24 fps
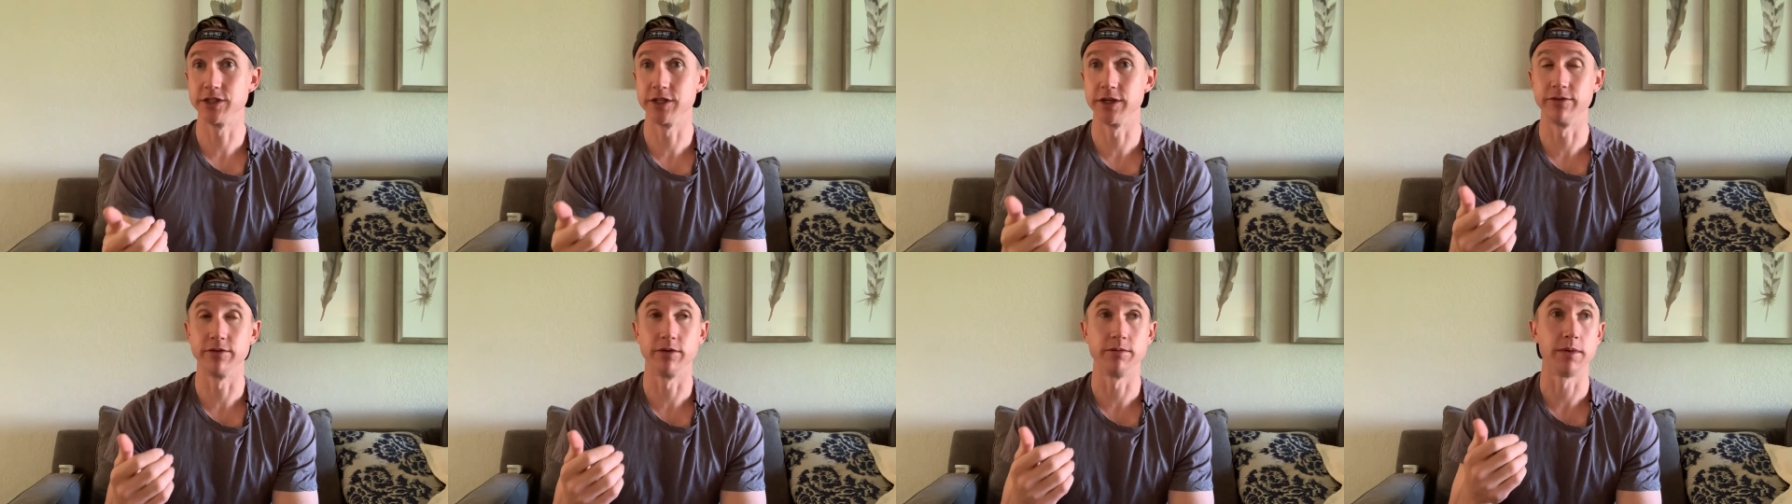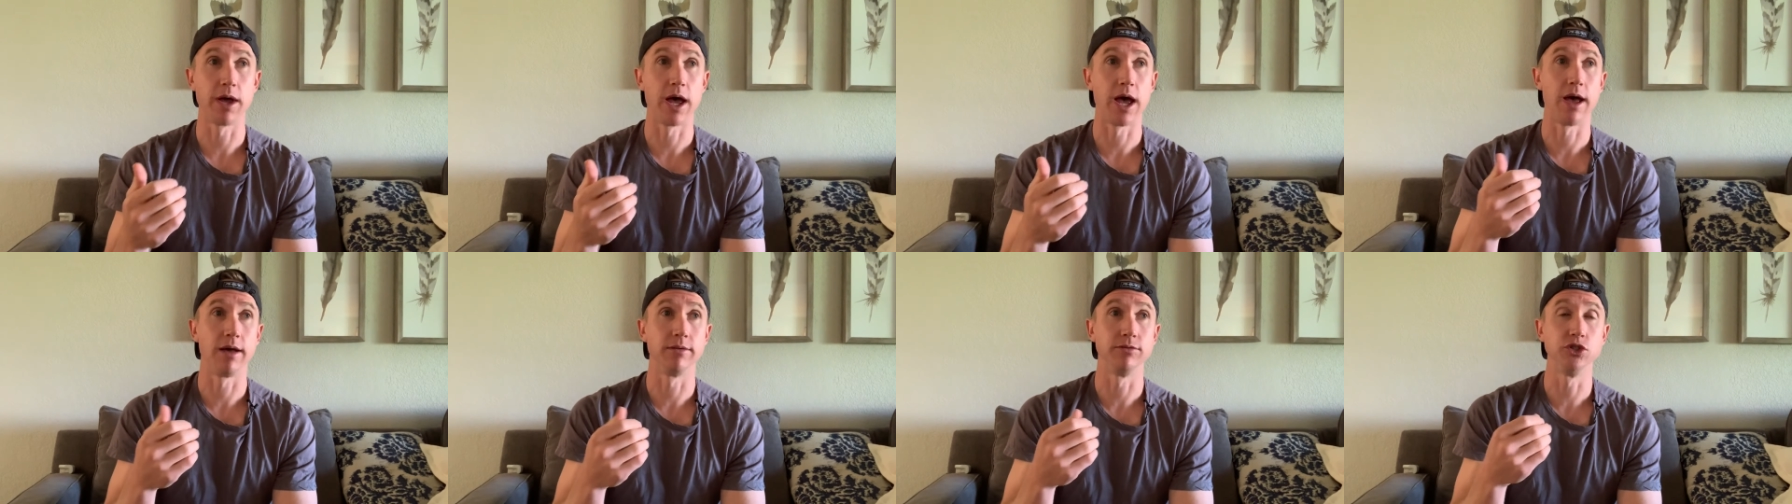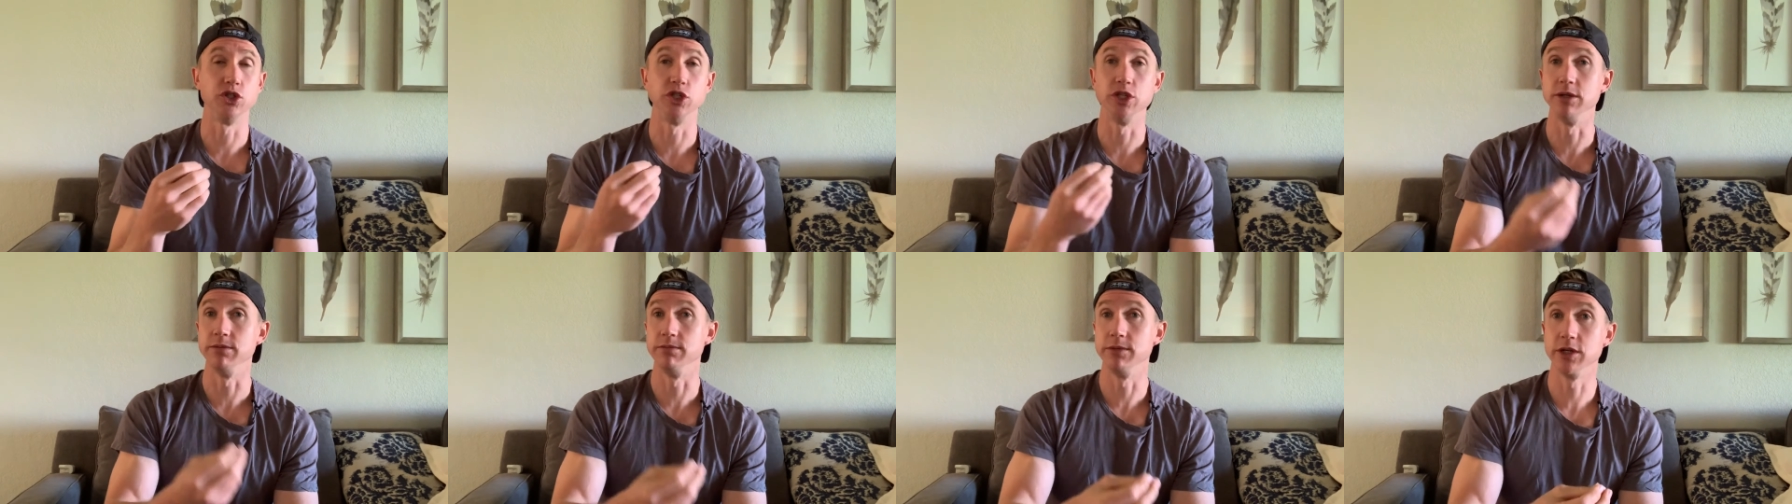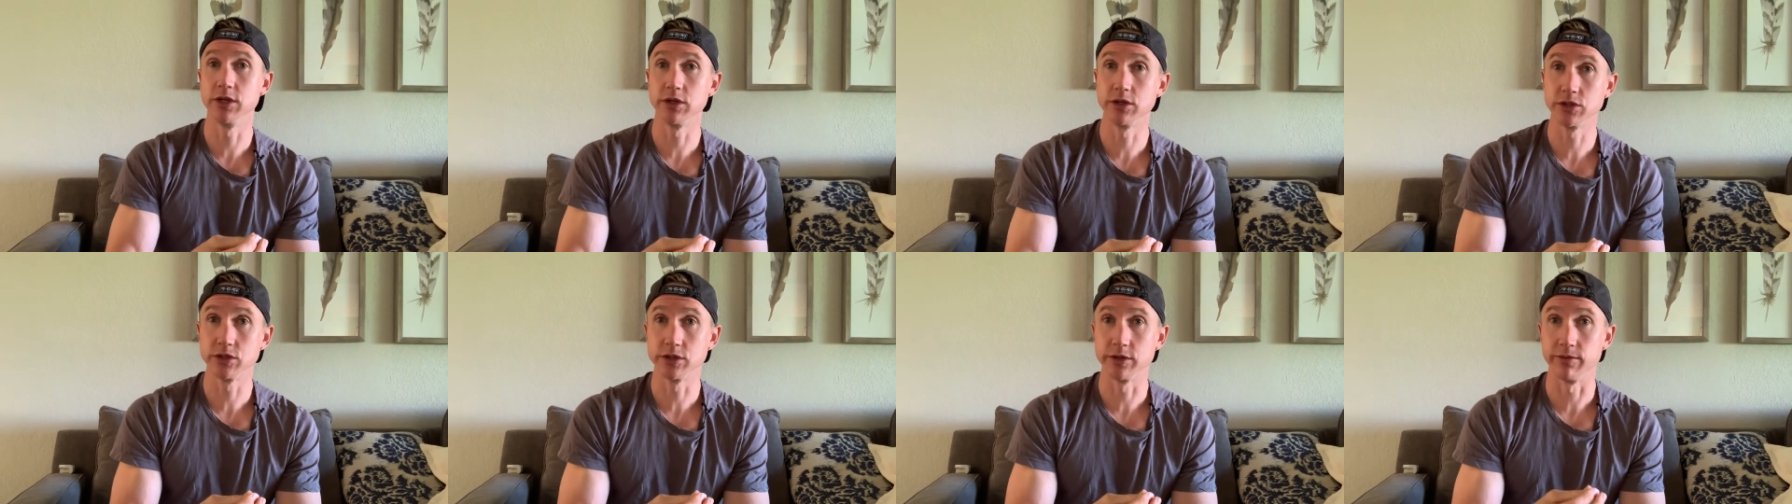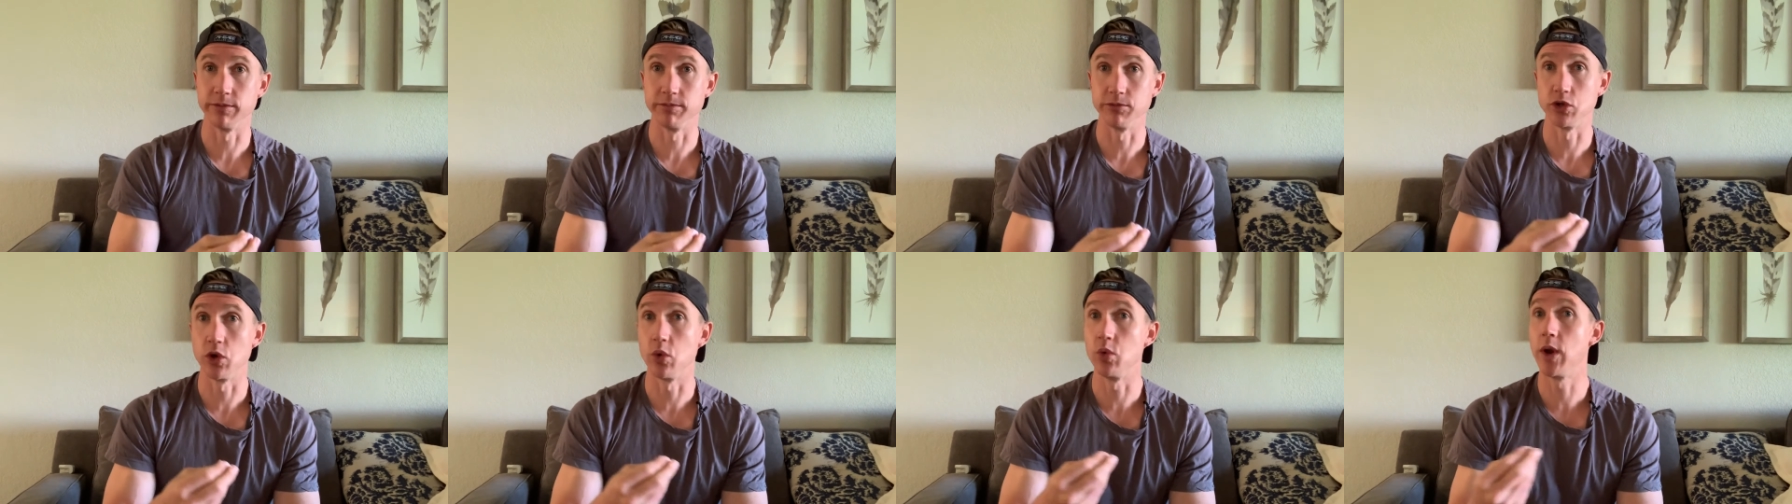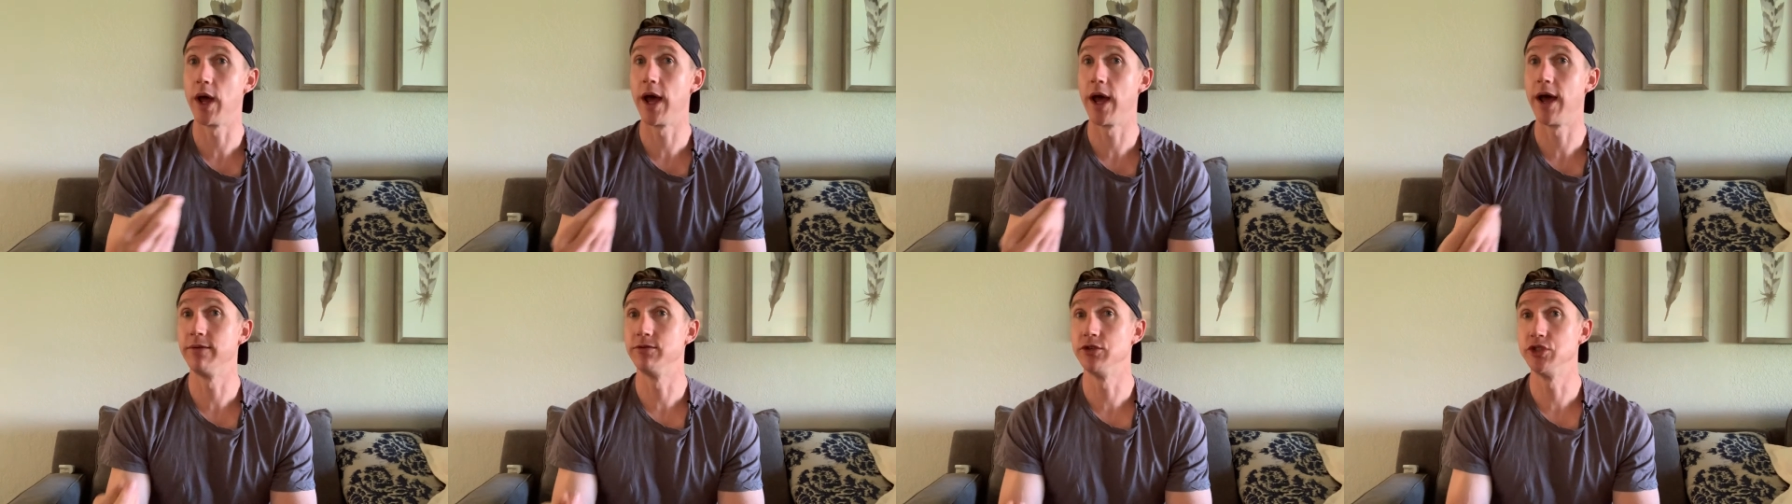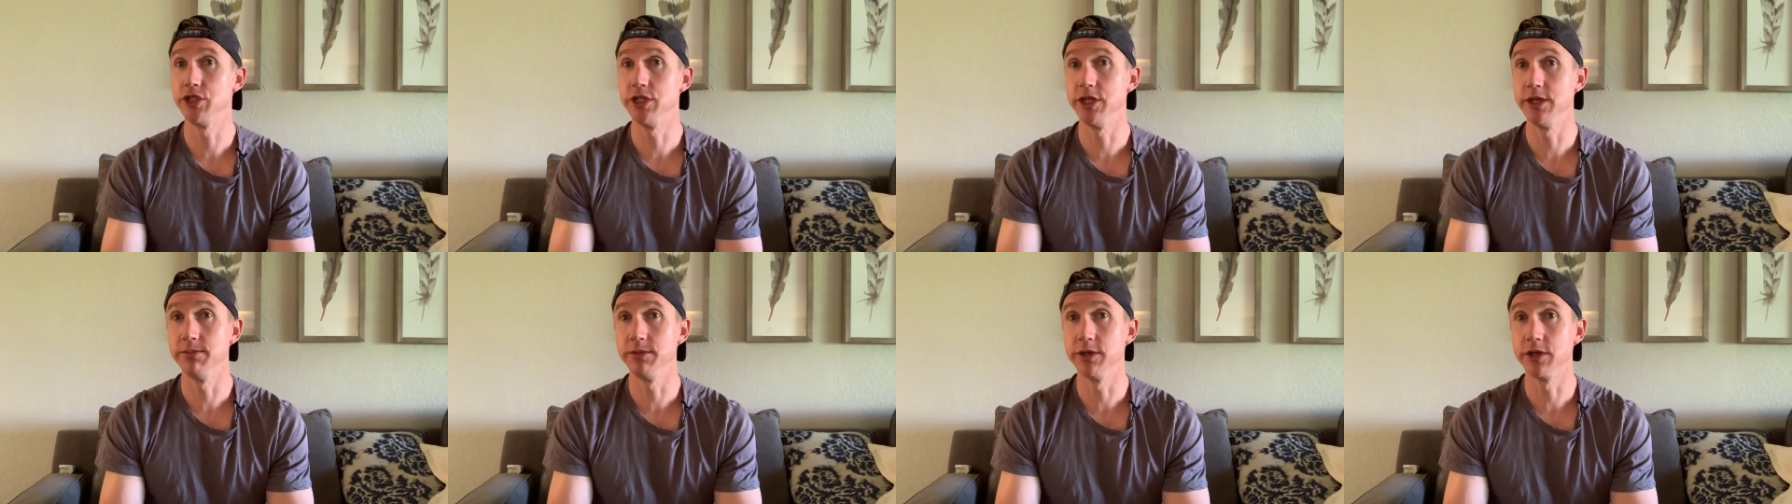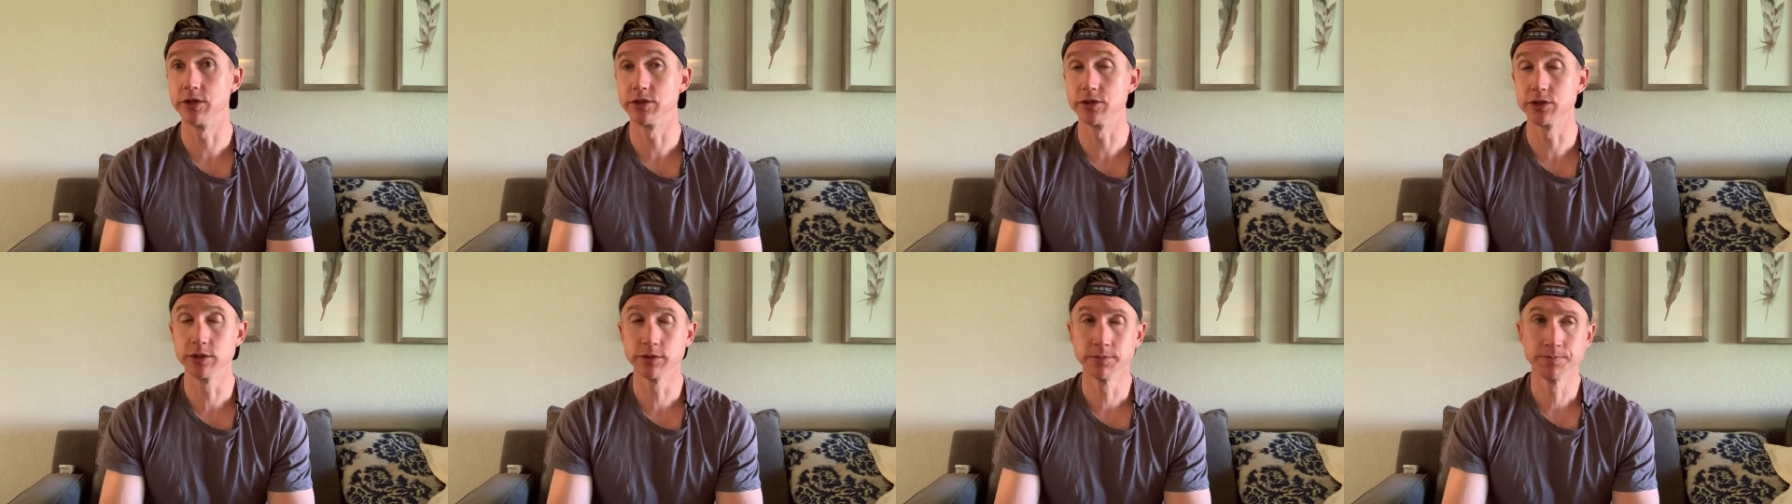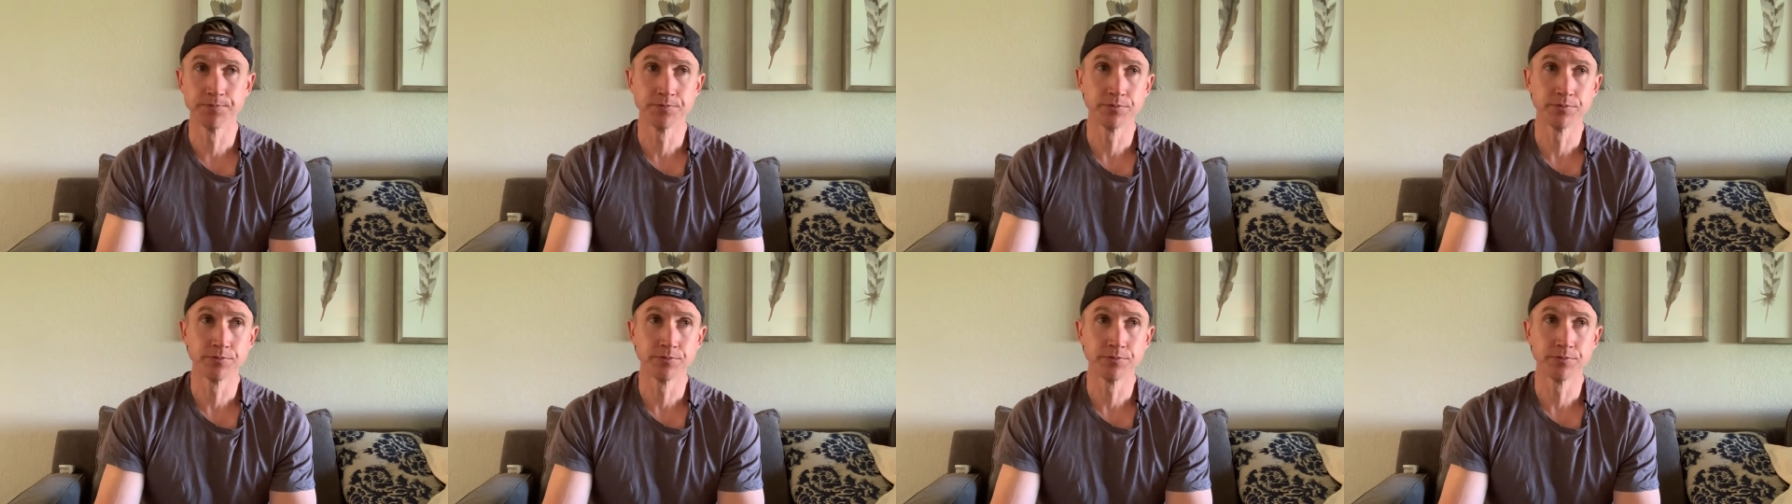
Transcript: Some of them have cheat meals. Some don't have cheat meals.